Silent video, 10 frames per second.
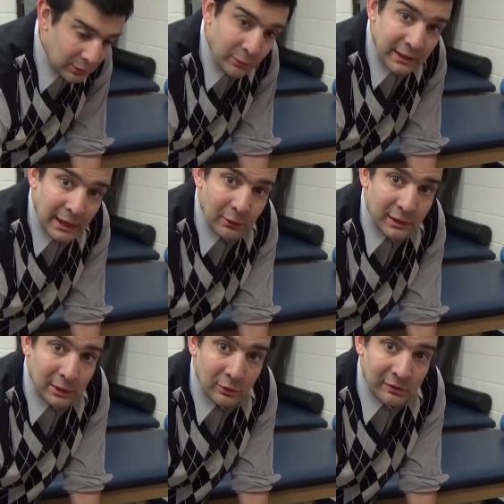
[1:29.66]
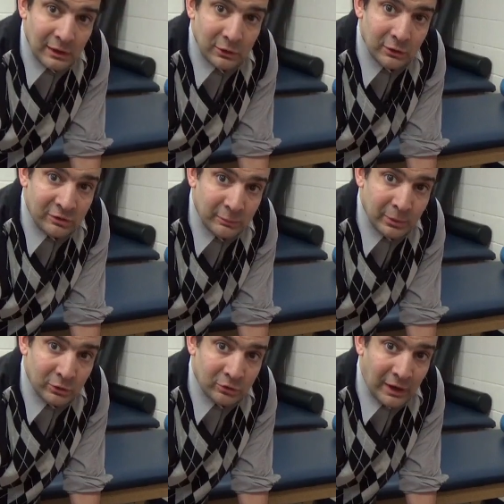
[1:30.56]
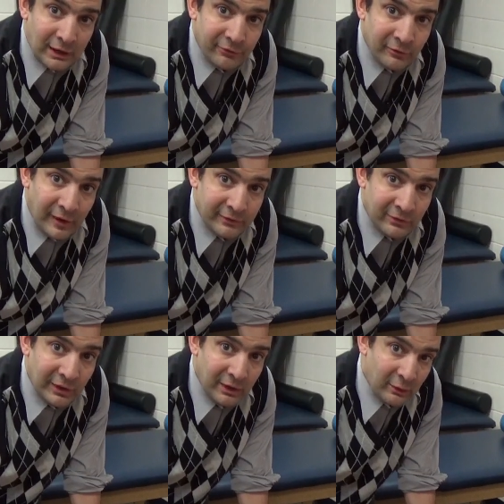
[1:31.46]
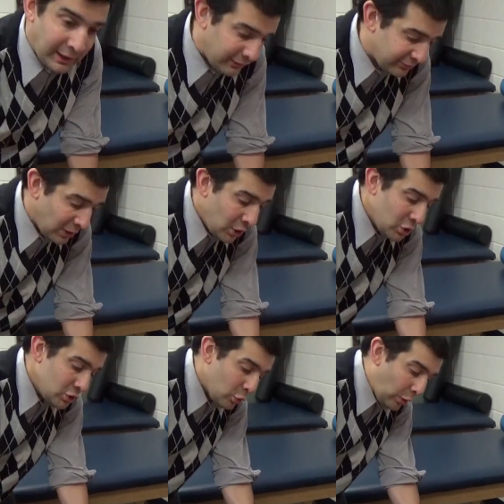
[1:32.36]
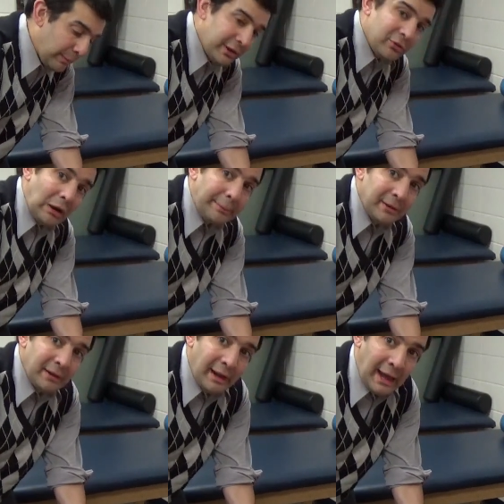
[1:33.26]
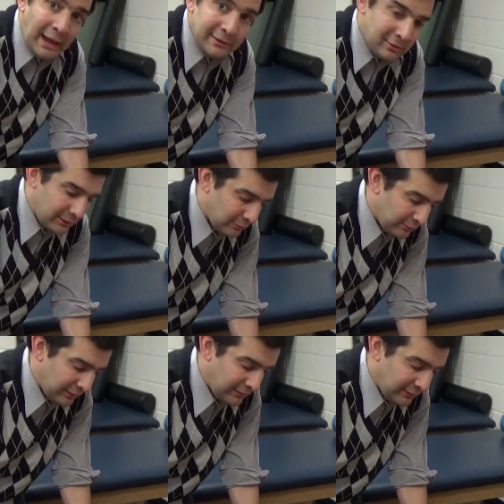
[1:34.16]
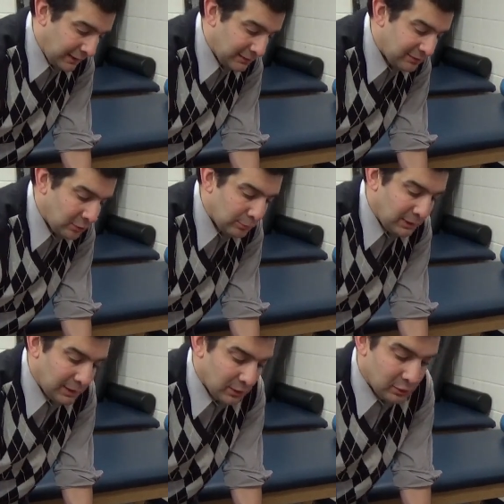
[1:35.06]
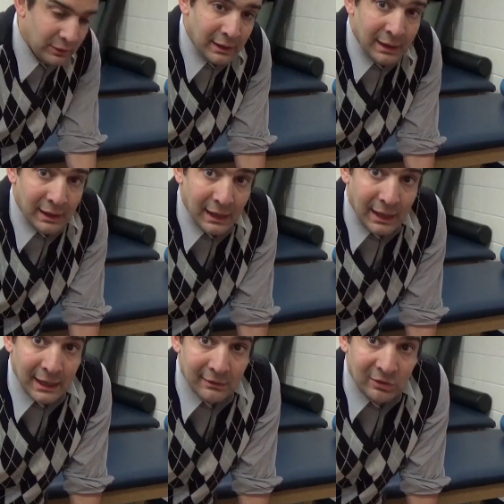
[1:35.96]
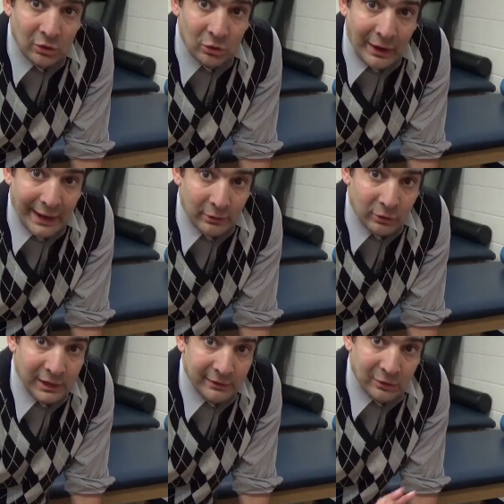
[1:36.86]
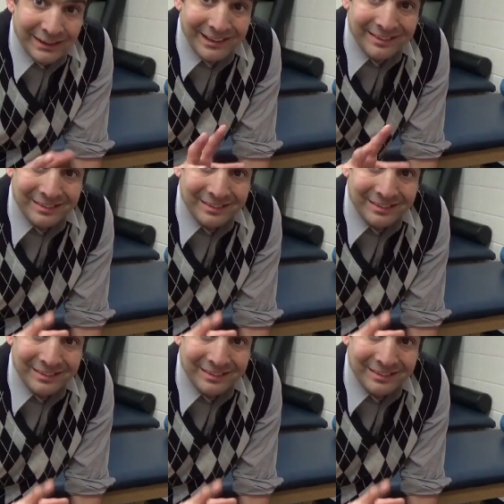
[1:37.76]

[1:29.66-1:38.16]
going out here to iliotibial tract for vastus lateralis, nor am I dropping into adductors. It's anterior medial, anterior lateral, okay? There is a